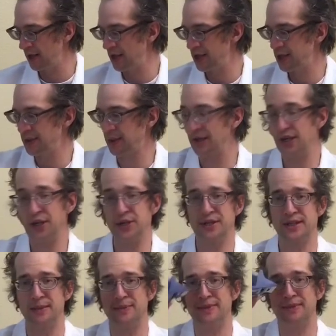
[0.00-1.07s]
So we're gonna use
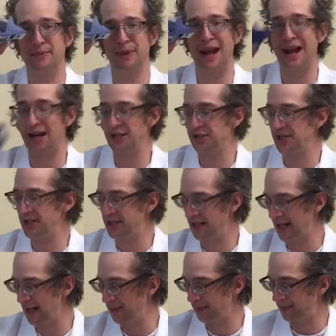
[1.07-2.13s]
some packaging
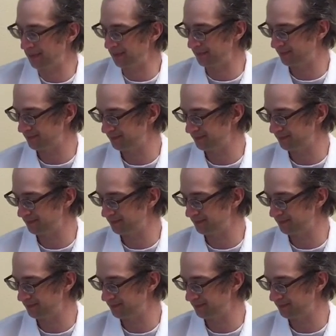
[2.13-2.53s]
tape.